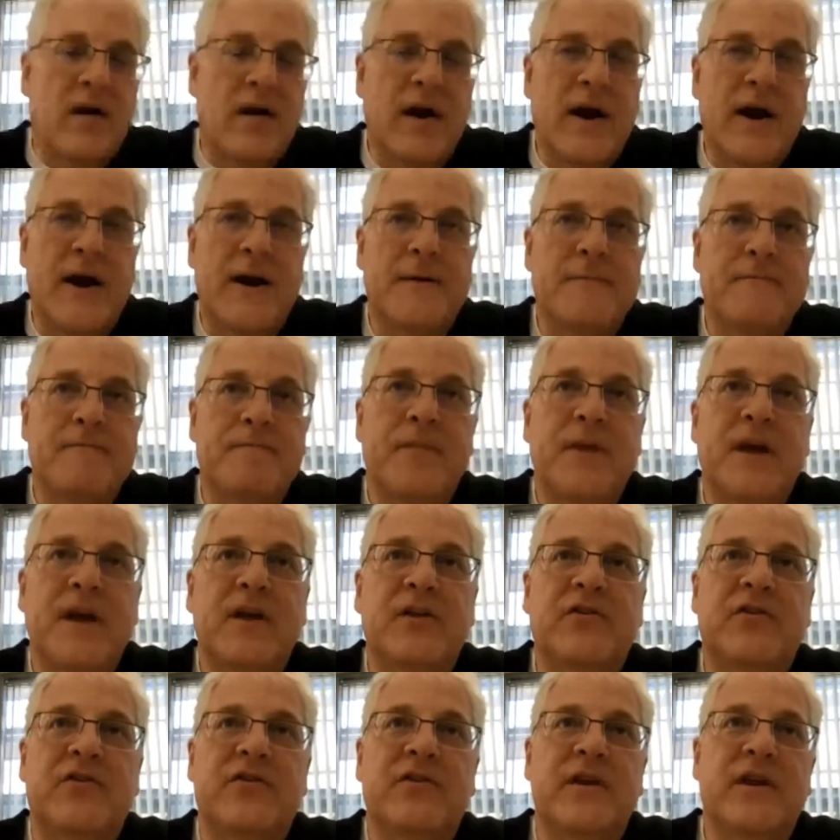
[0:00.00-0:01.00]

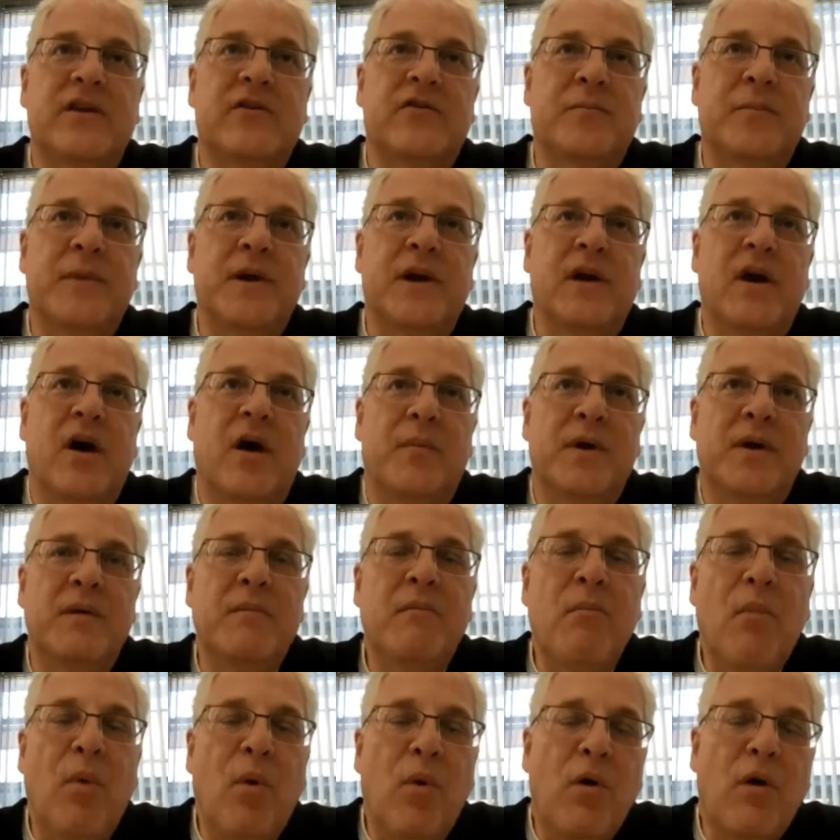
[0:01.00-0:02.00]
It's becoming
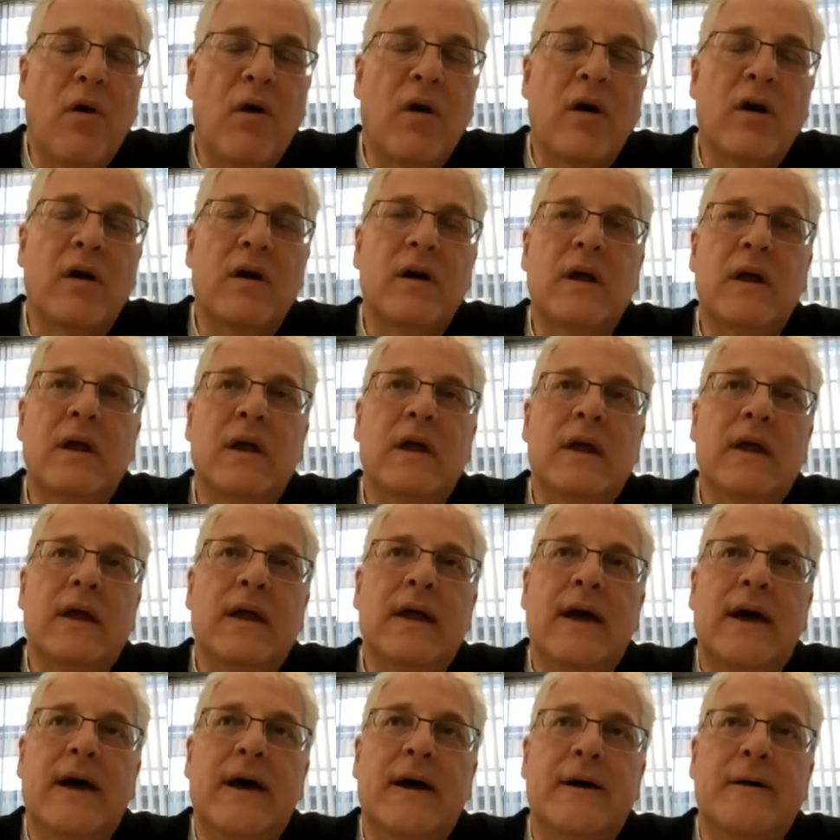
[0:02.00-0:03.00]
more.
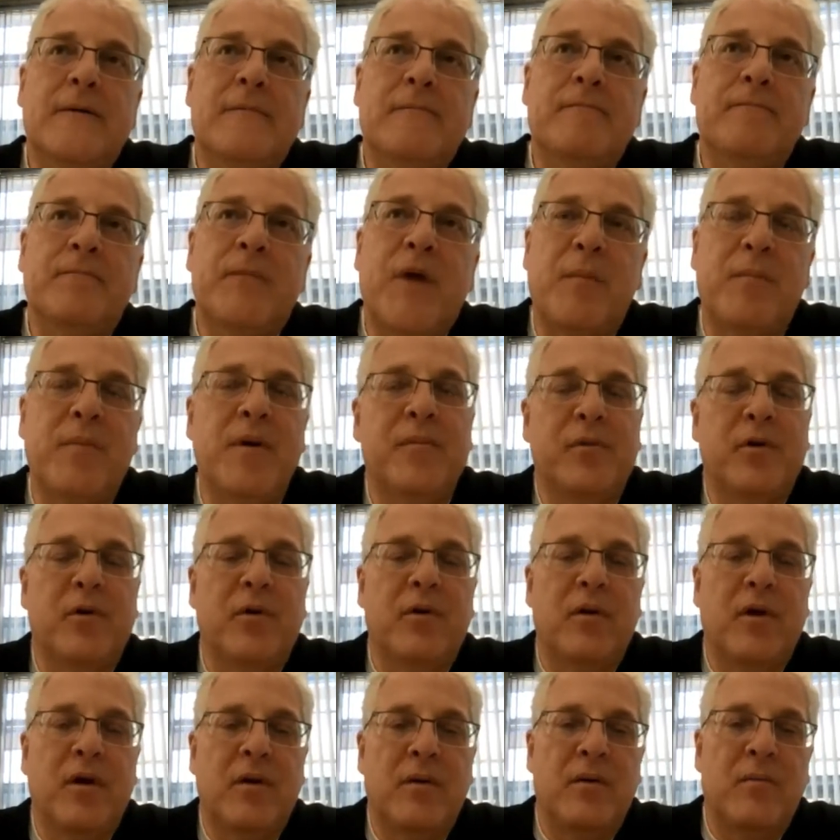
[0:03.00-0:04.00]
People are
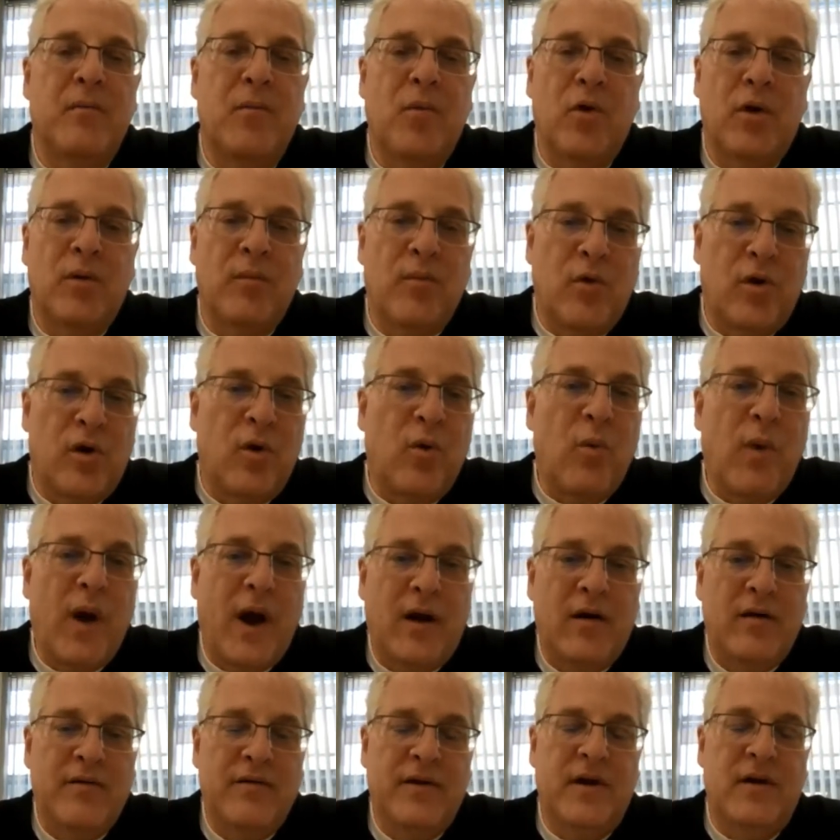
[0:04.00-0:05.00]
more and more aware of
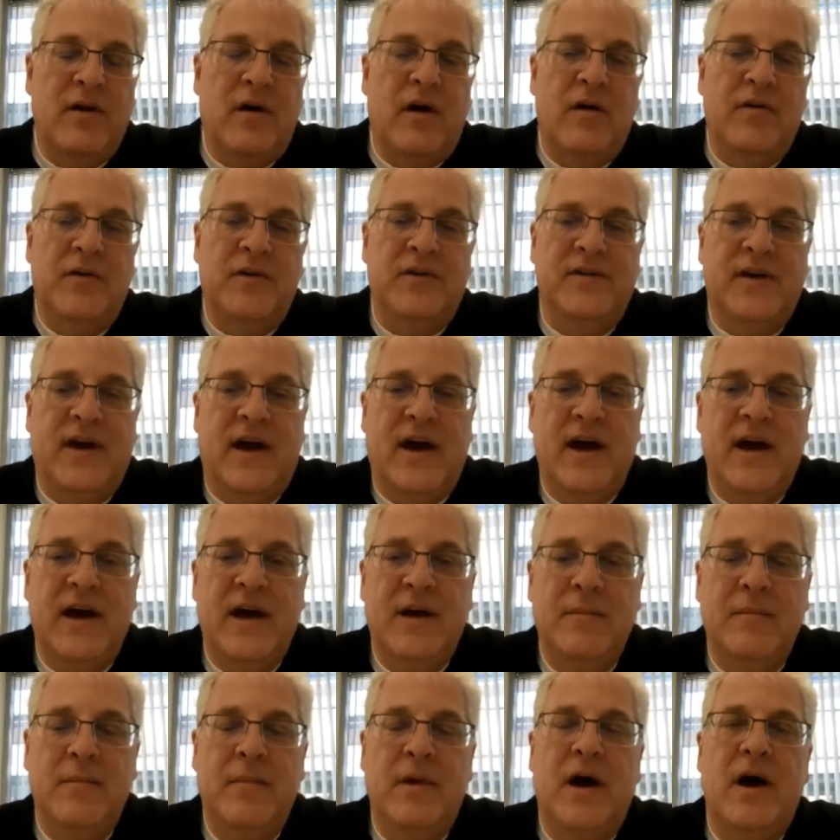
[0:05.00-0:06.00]
it all the time.
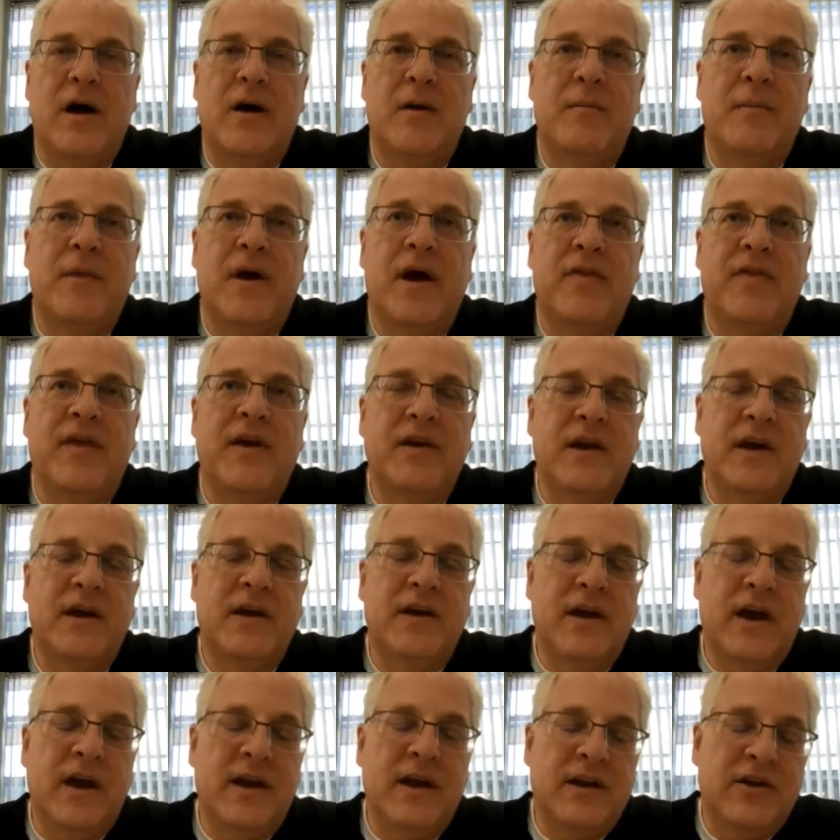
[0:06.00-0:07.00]
I think
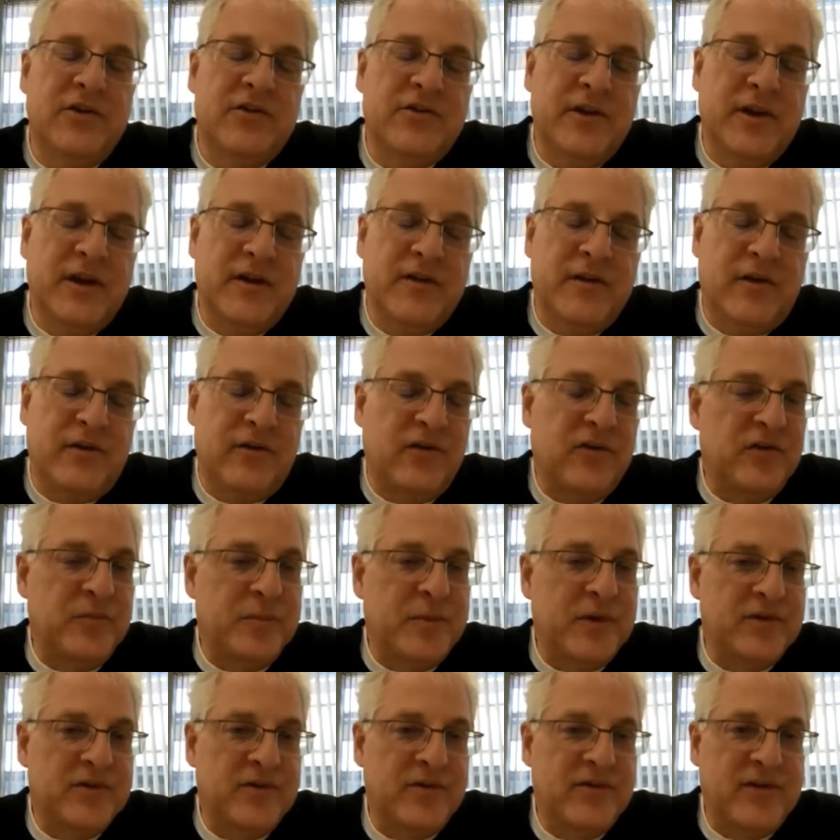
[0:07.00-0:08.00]
initially they're
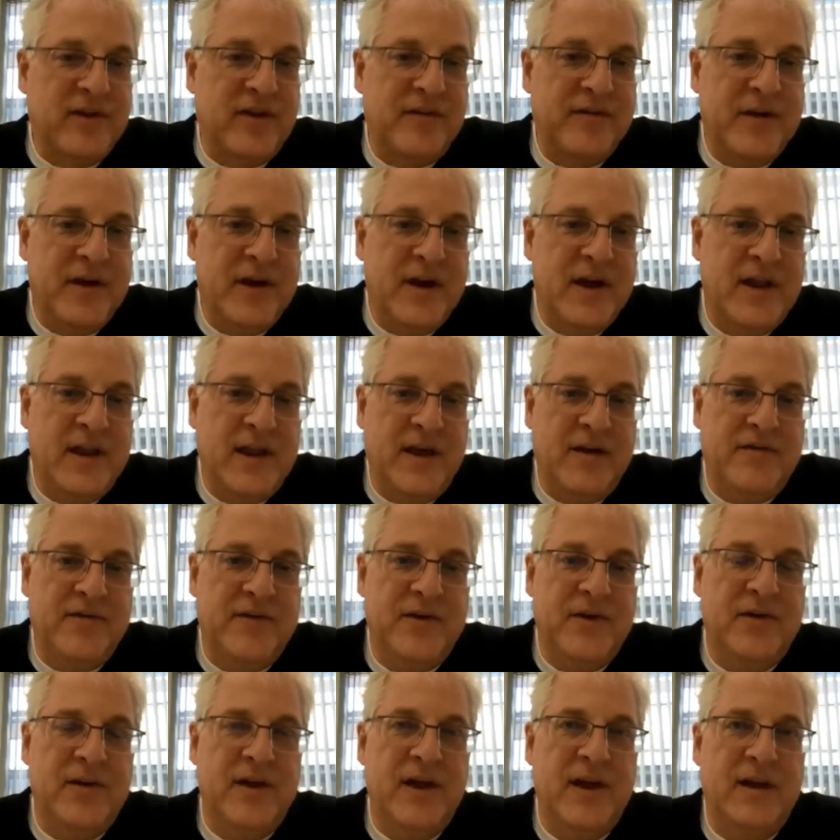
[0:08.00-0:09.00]
suspicious of it, and they feel
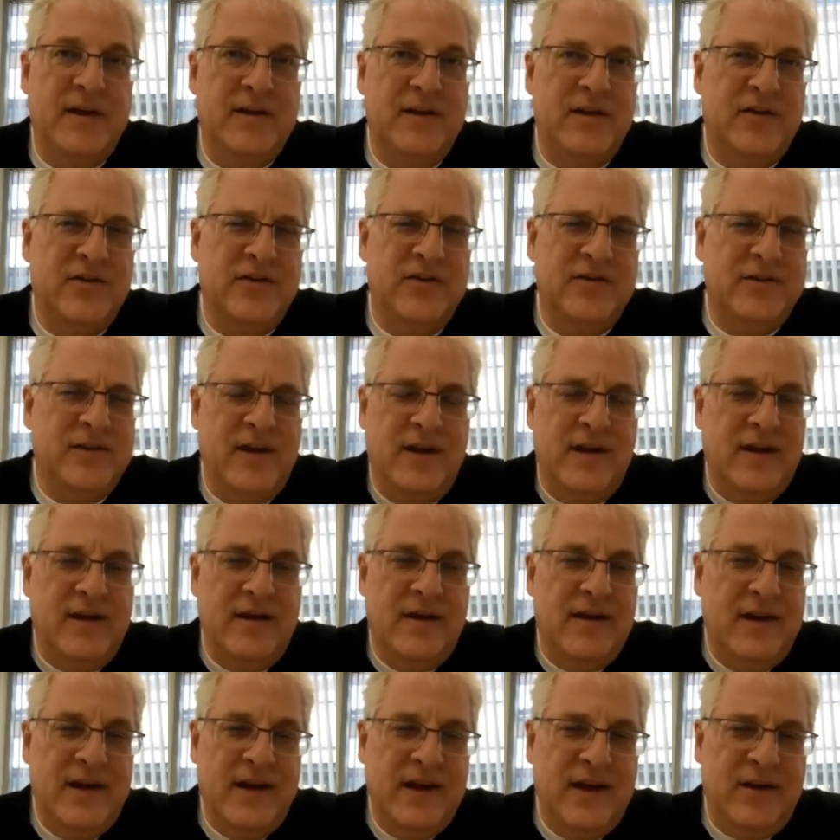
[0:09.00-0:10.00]
like this.
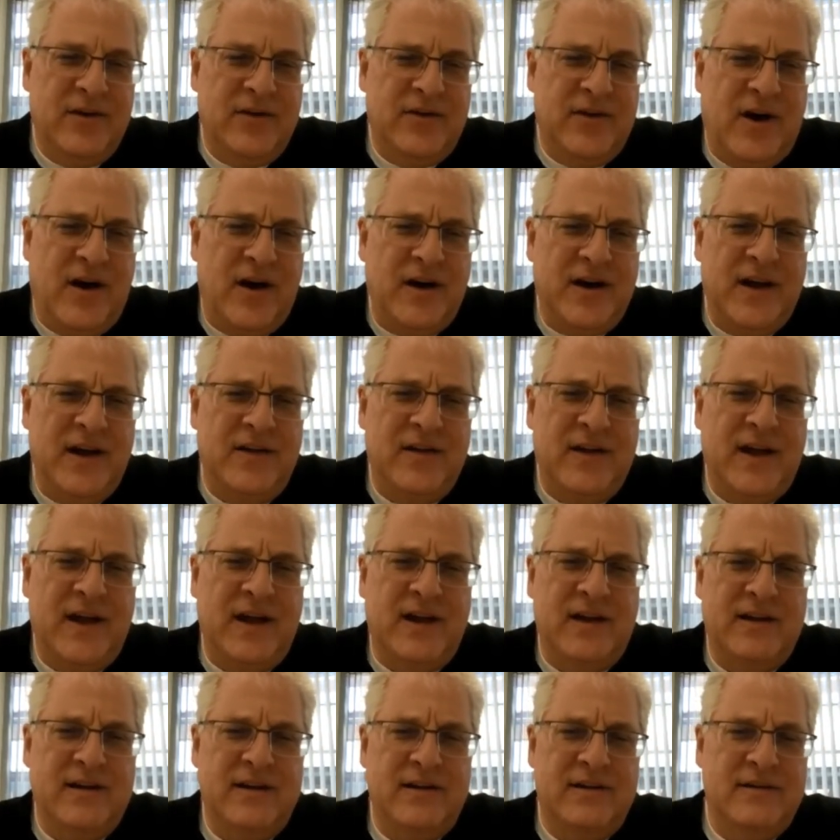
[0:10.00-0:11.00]
You're talking like
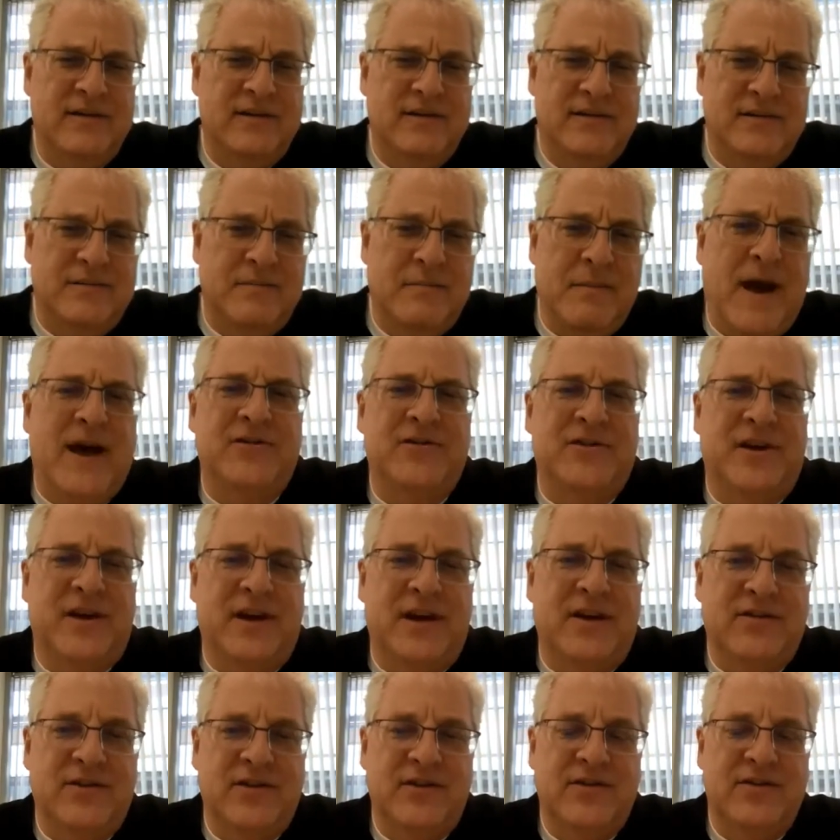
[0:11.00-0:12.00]
magic.
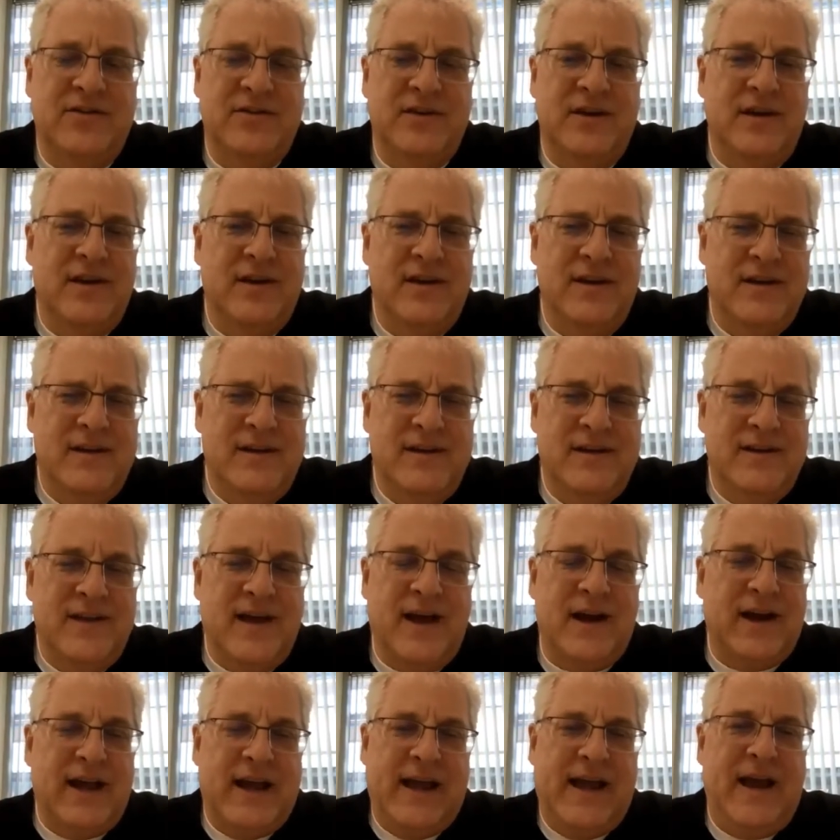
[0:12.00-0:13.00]

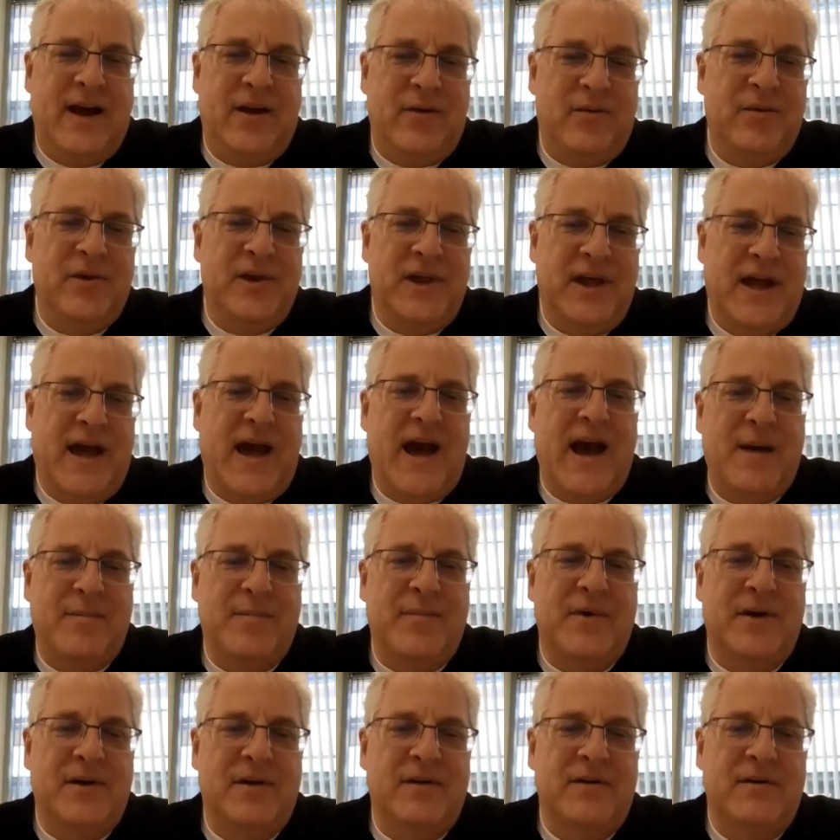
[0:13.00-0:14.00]
That can't really
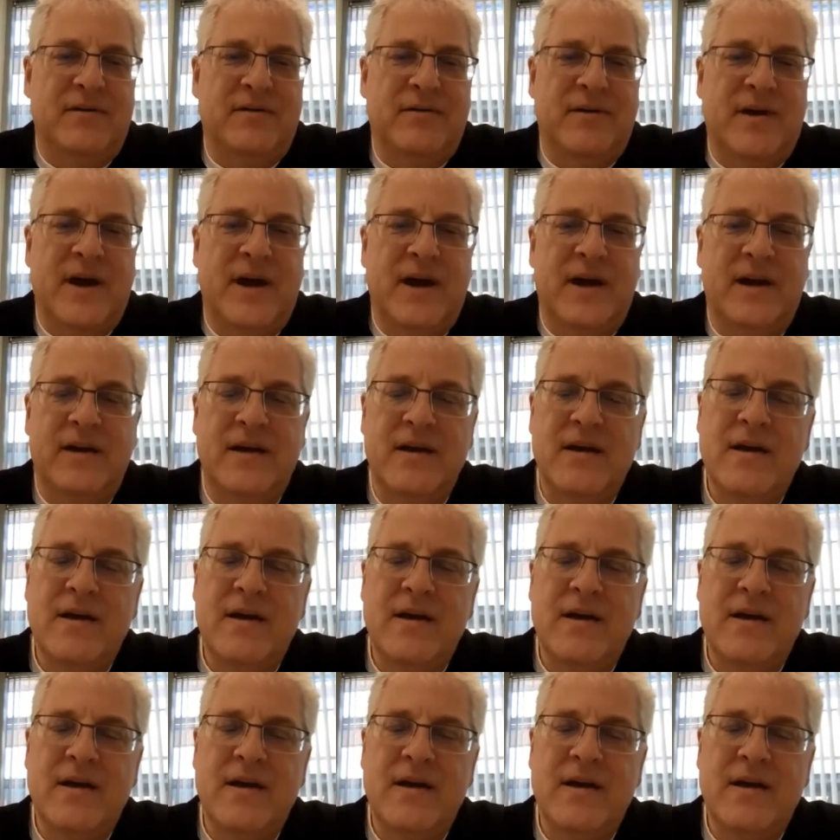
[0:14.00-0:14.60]
happen, right?